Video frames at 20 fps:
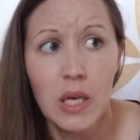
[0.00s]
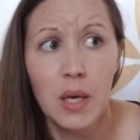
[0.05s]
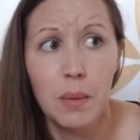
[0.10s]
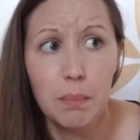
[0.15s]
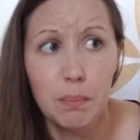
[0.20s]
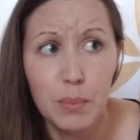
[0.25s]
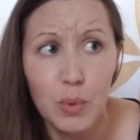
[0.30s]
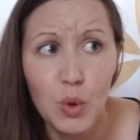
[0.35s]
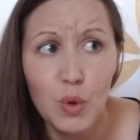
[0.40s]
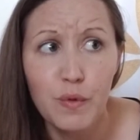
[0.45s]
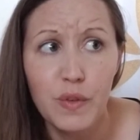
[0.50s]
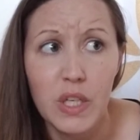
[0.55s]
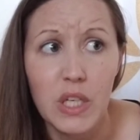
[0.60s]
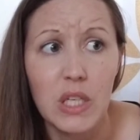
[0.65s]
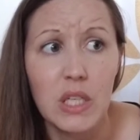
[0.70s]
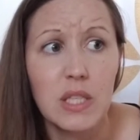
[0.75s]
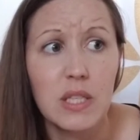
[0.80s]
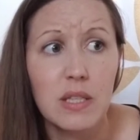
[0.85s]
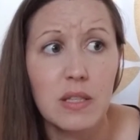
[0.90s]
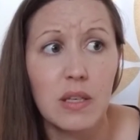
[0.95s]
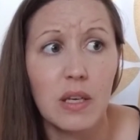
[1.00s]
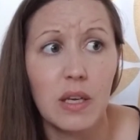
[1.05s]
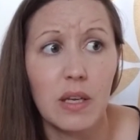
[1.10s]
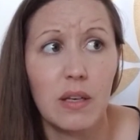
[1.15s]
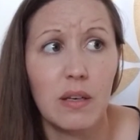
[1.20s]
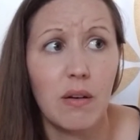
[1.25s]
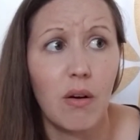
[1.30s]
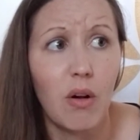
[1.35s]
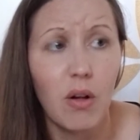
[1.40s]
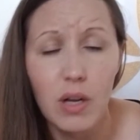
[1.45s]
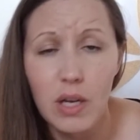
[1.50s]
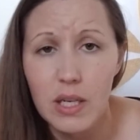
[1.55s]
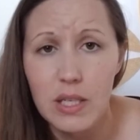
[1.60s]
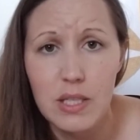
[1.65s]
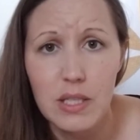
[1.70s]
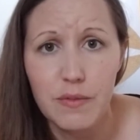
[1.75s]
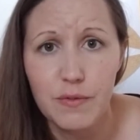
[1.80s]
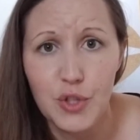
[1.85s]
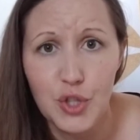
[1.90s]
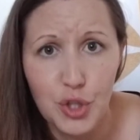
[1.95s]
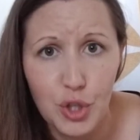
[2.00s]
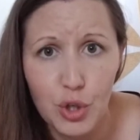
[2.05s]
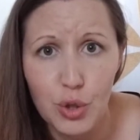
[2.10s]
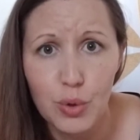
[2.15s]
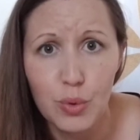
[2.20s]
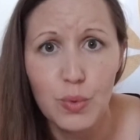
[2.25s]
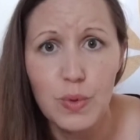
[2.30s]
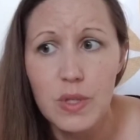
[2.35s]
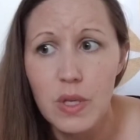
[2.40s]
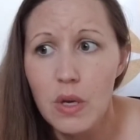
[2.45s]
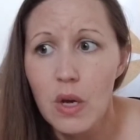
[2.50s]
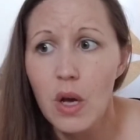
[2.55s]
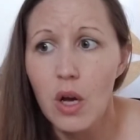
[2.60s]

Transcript: movies and all kinds of shows